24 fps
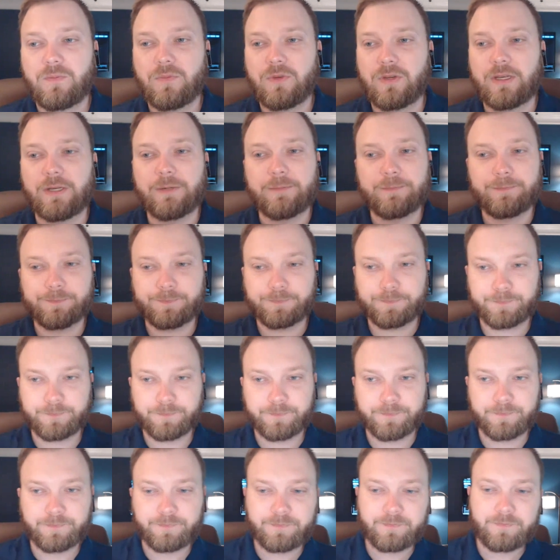So
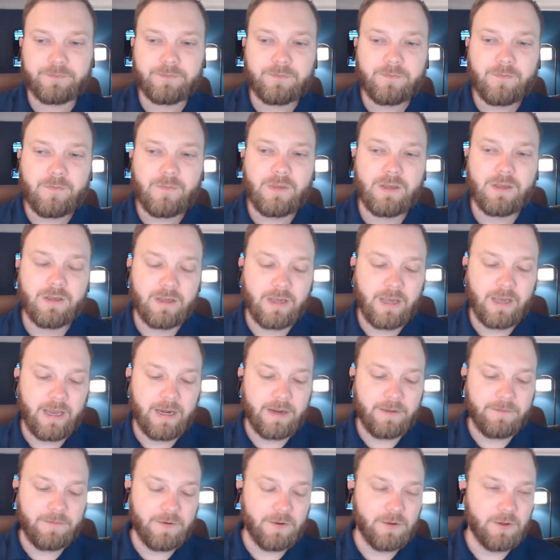
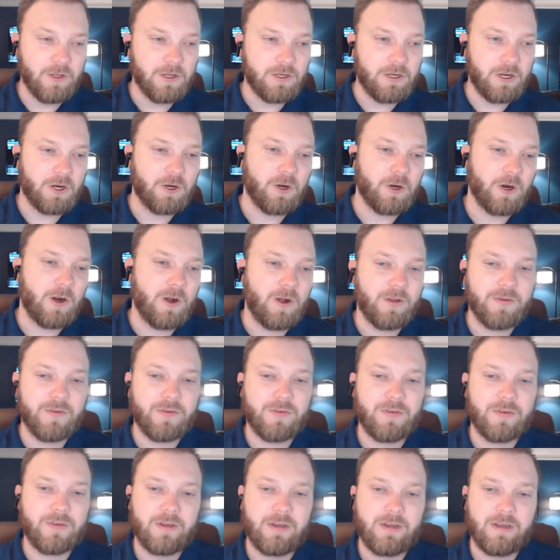And if you look
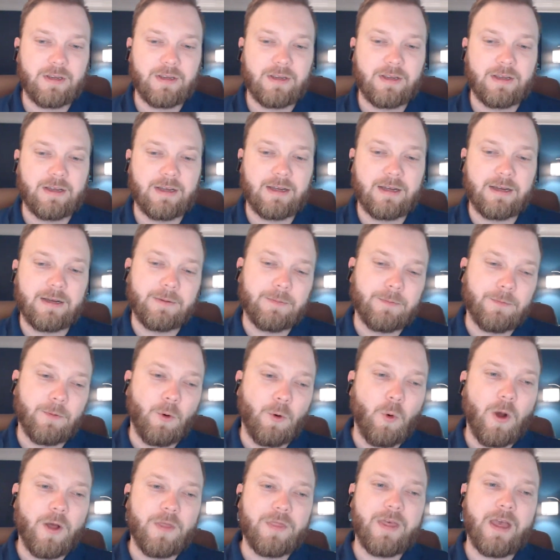across
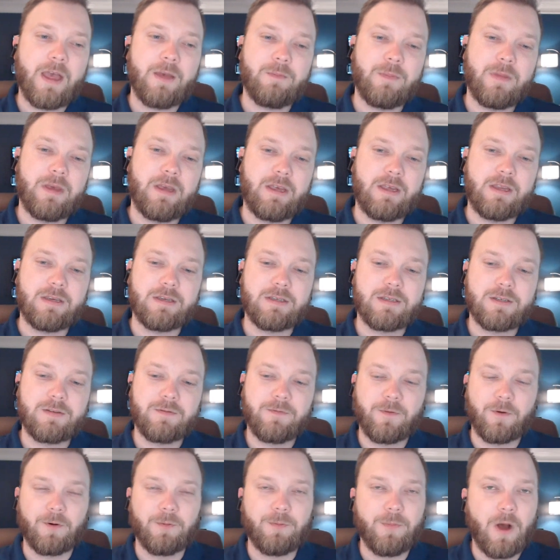what that means
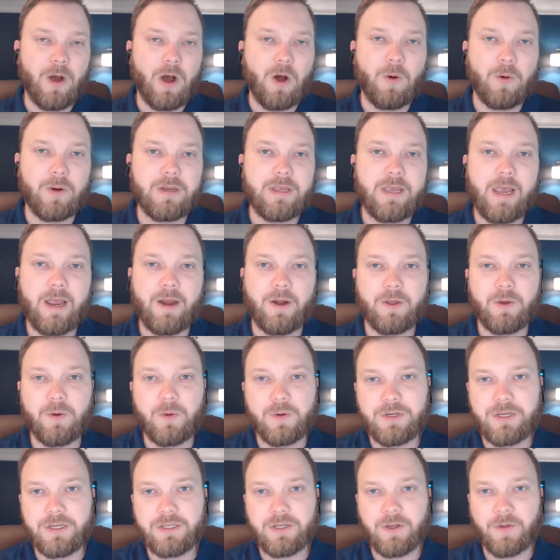for Baldwin County,
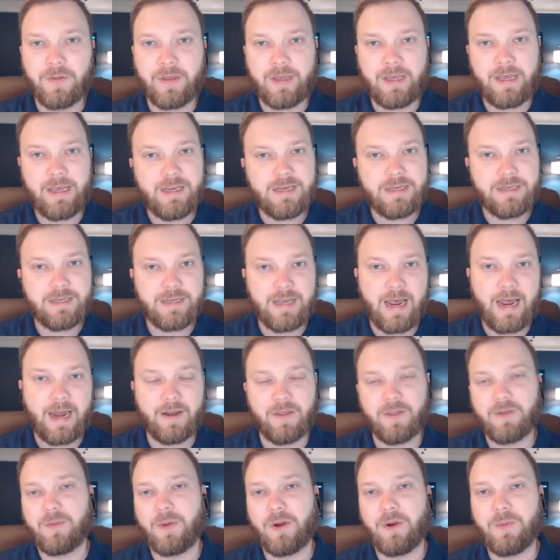which is on the east side
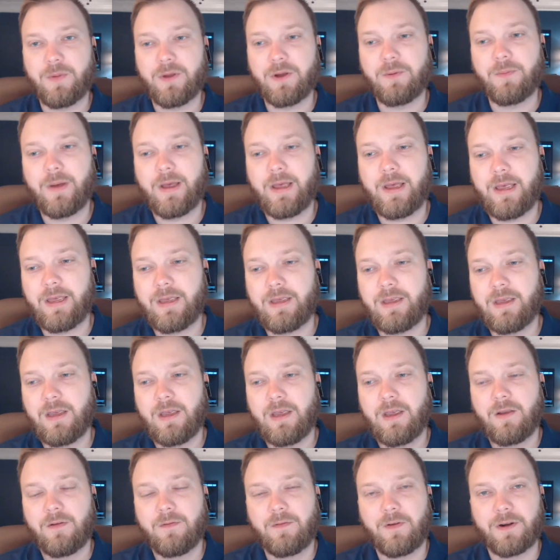of the Mobile Bay,
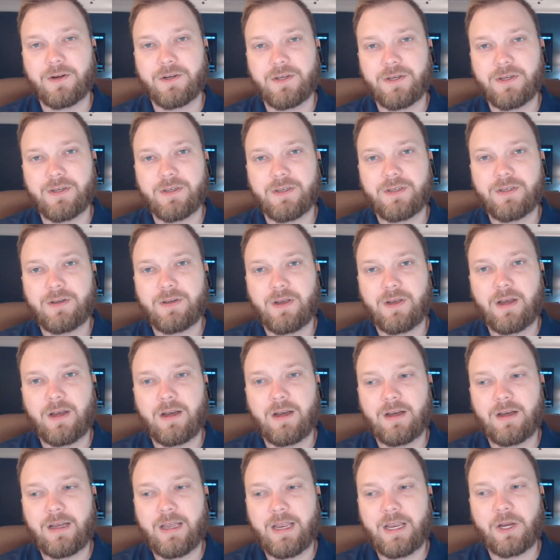versus
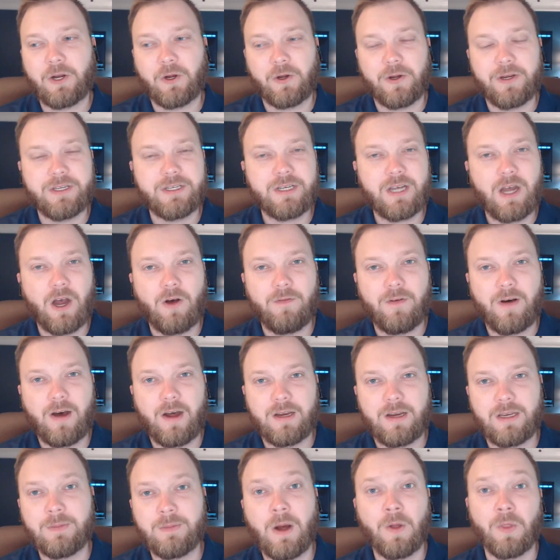increased call
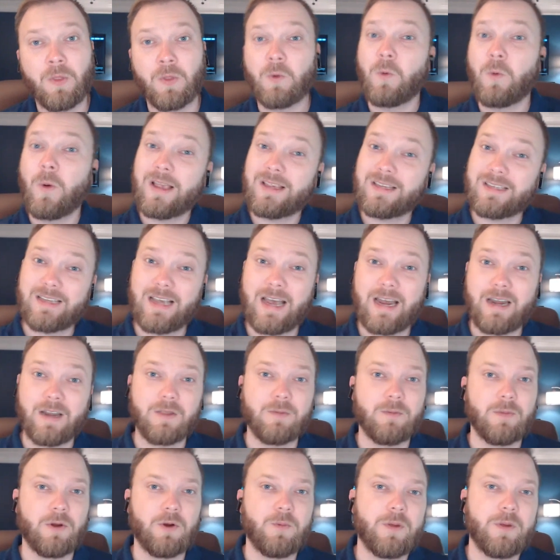volume on the west side of
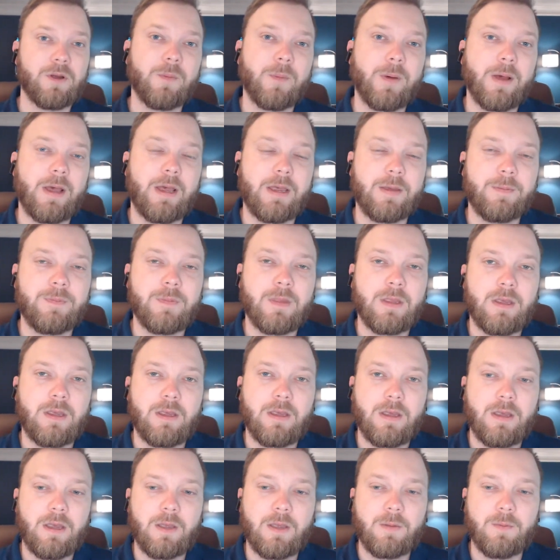the Mobile Bay
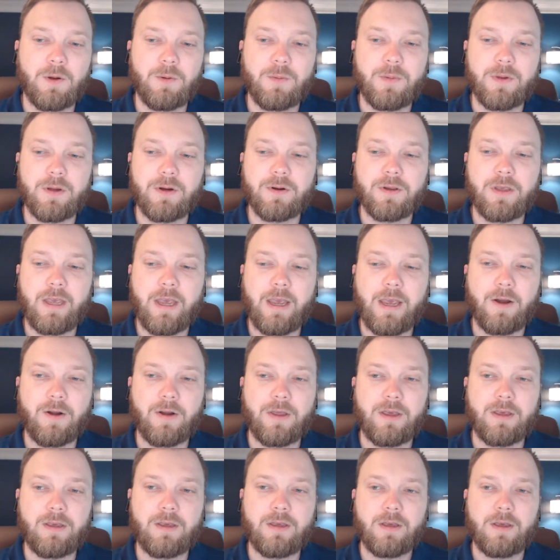in Mobile
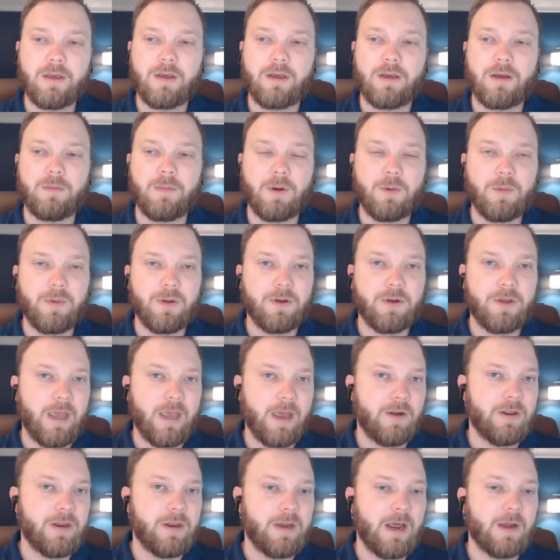County, Mobile
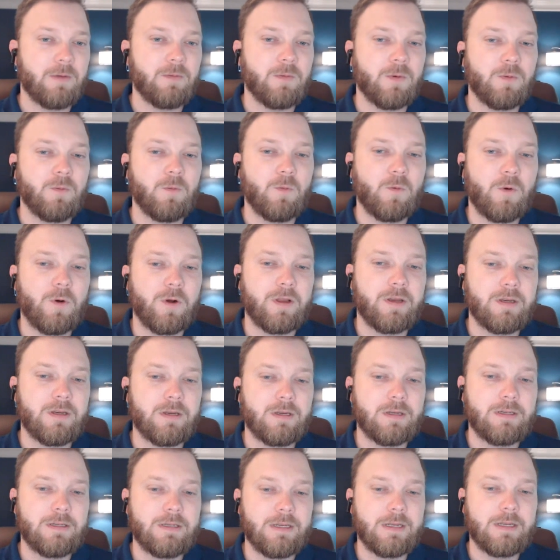County
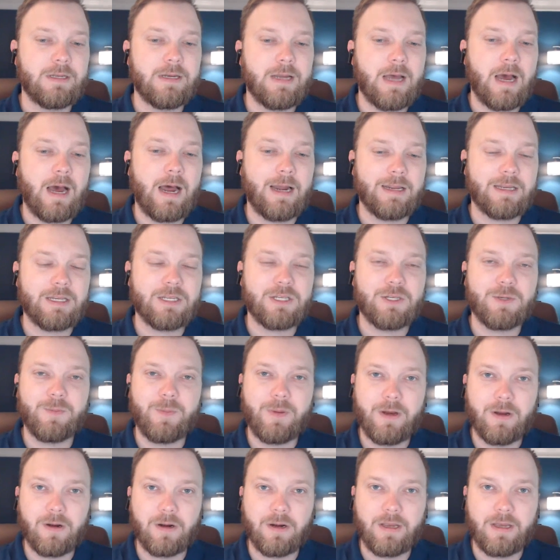911 did not
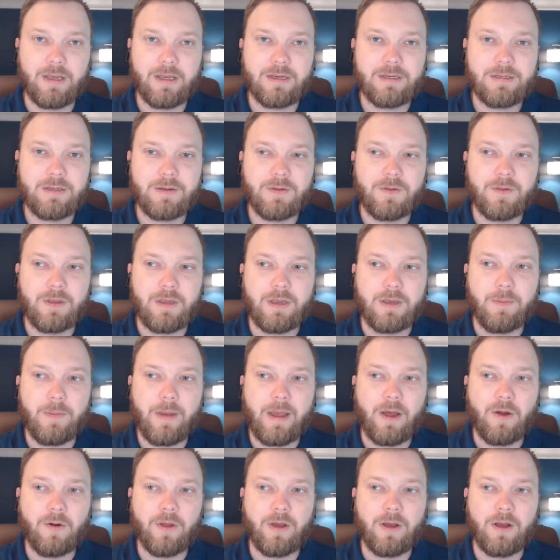experience the
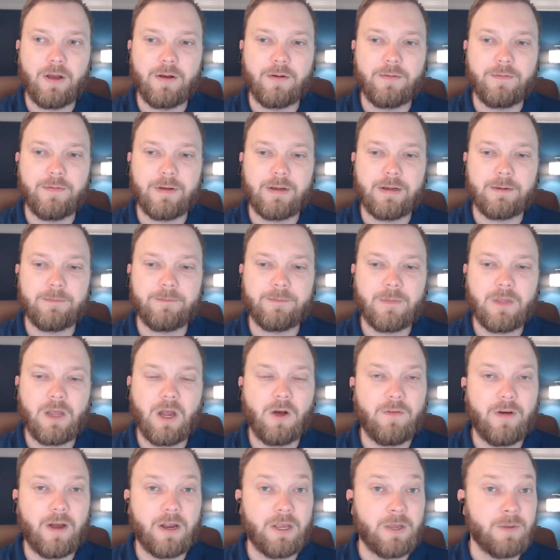amount of
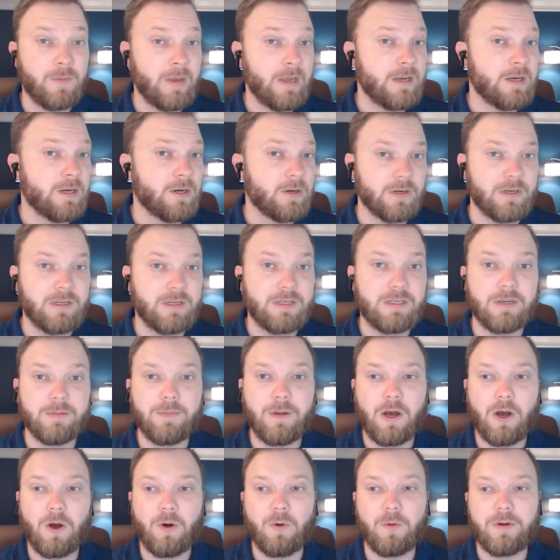call volume increase that
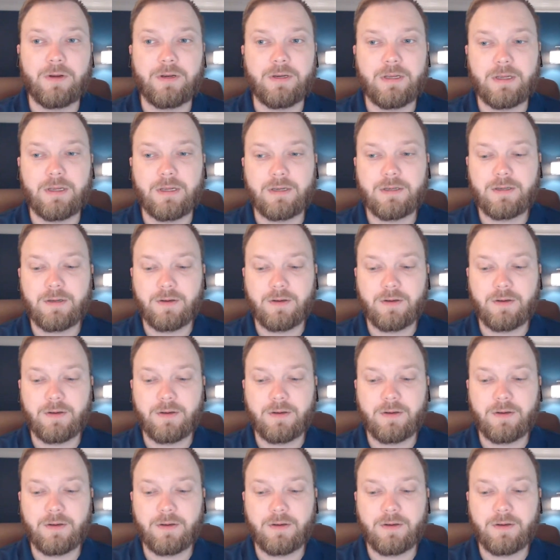Baldwin did.